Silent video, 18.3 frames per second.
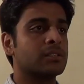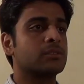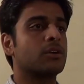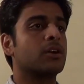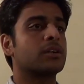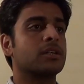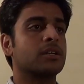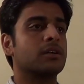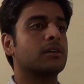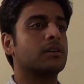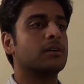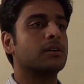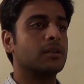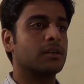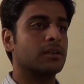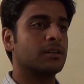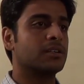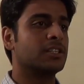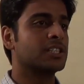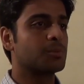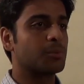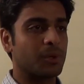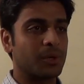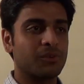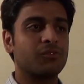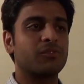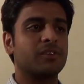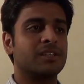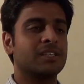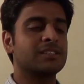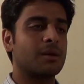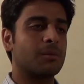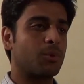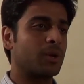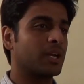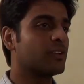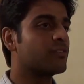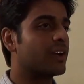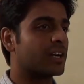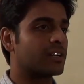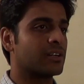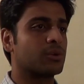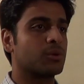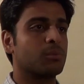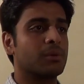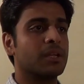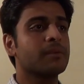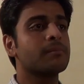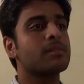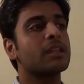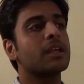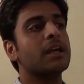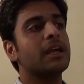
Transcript: It is not a disappointing disappointing factor to me.